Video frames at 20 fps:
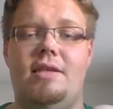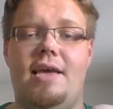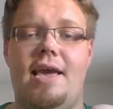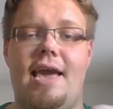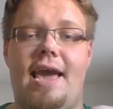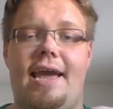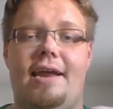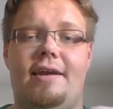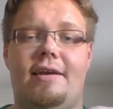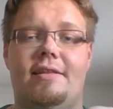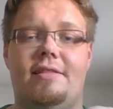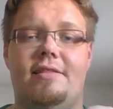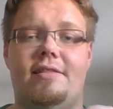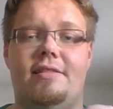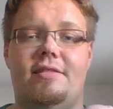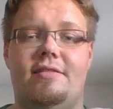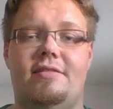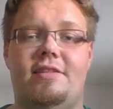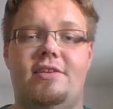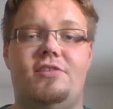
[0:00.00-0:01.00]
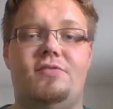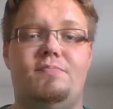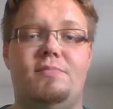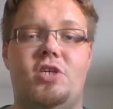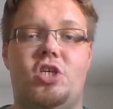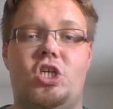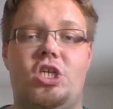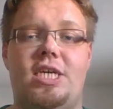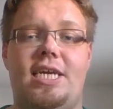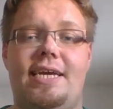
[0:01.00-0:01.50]
And this
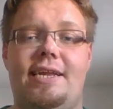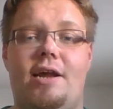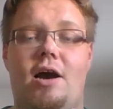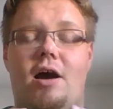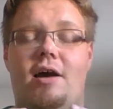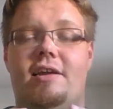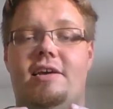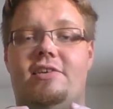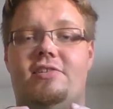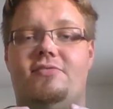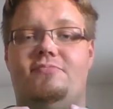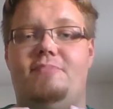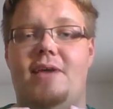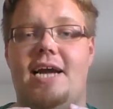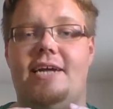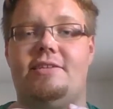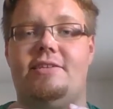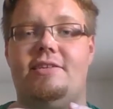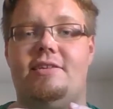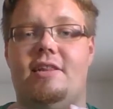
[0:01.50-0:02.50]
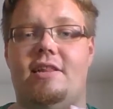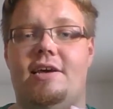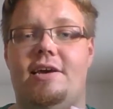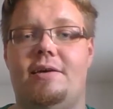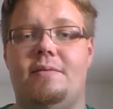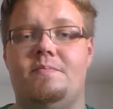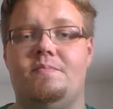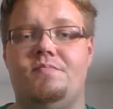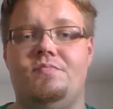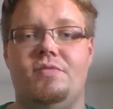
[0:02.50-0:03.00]
machine
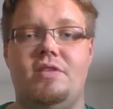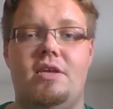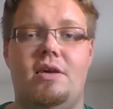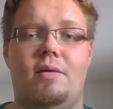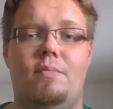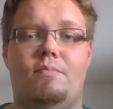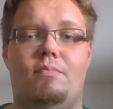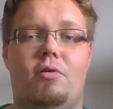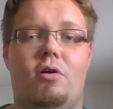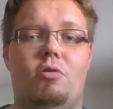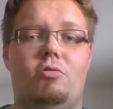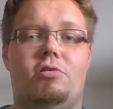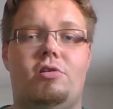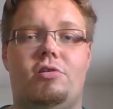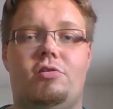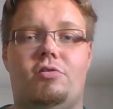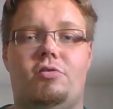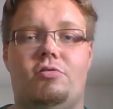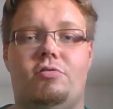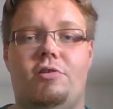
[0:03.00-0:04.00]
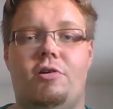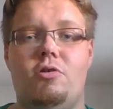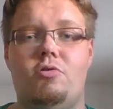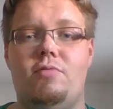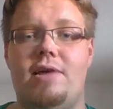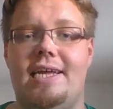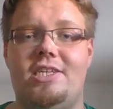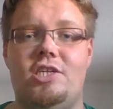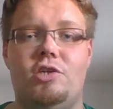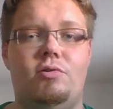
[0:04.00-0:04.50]
unexpectedly broke
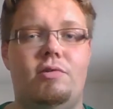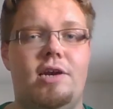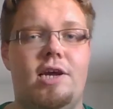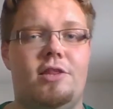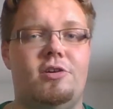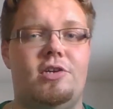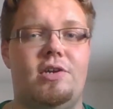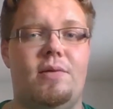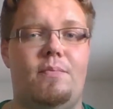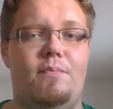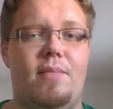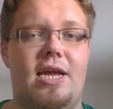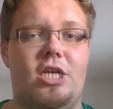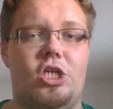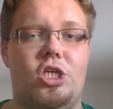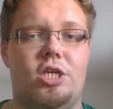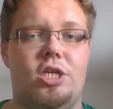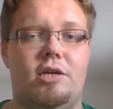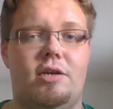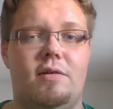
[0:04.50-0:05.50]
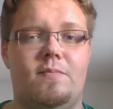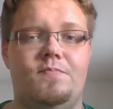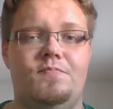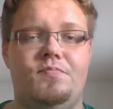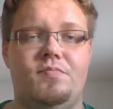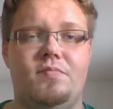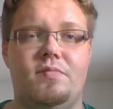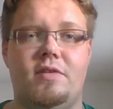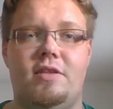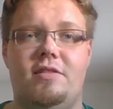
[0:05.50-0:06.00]
through into another dimension.
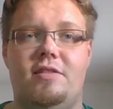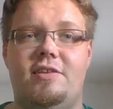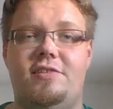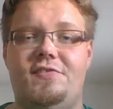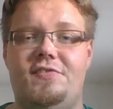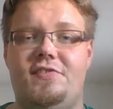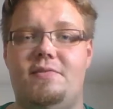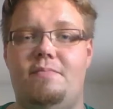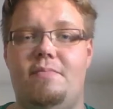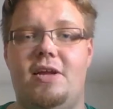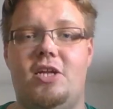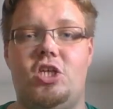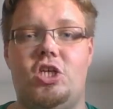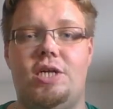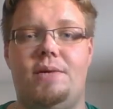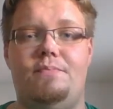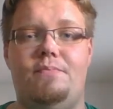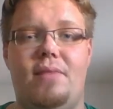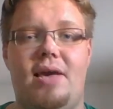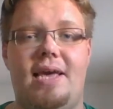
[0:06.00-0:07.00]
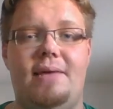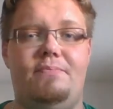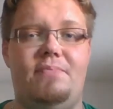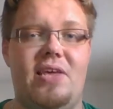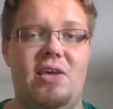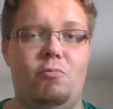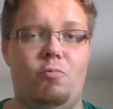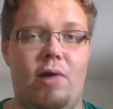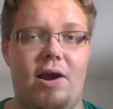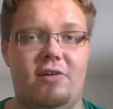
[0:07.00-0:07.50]
This dimension may
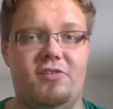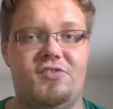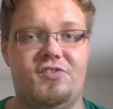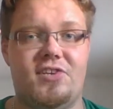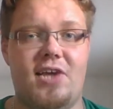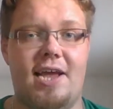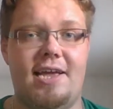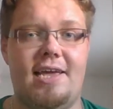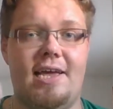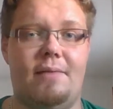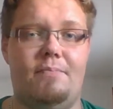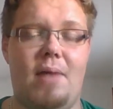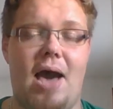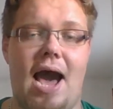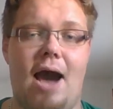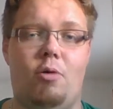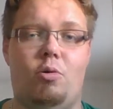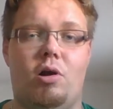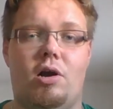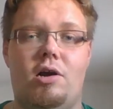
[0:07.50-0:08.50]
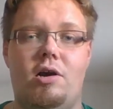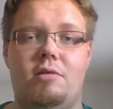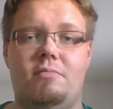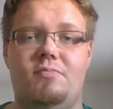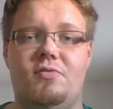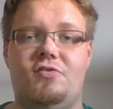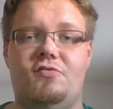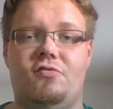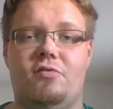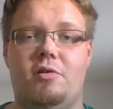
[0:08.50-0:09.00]
be where psychic power
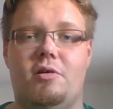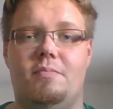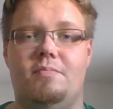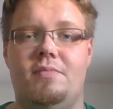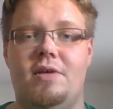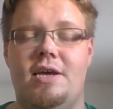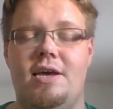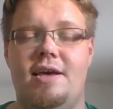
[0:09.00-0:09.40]
comes from.